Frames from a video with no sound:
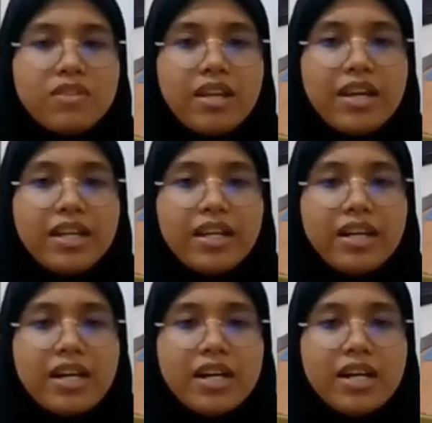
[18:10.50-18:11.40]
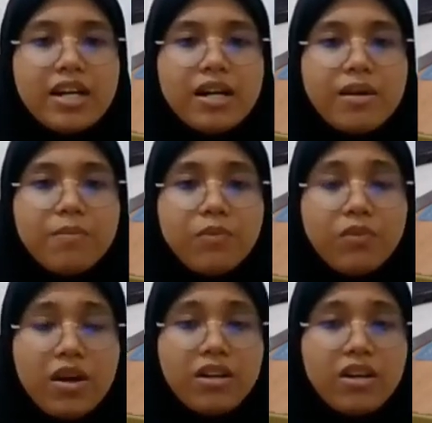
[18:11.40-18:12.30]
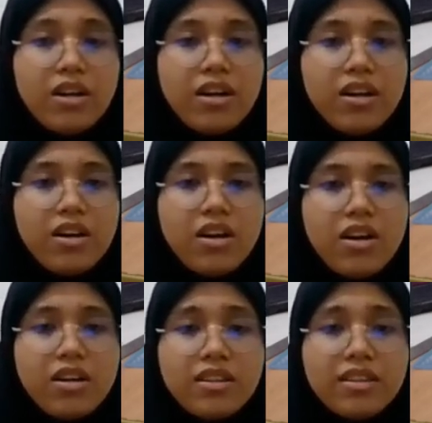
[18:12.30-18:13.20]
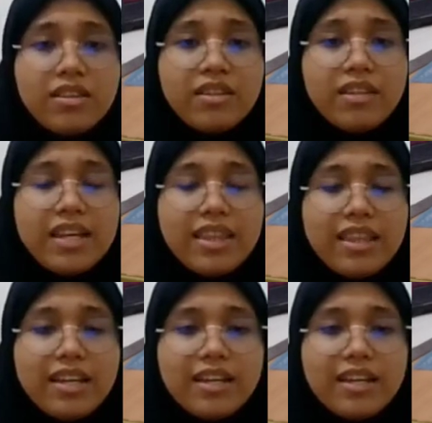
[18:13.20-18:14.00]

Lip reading: like rug in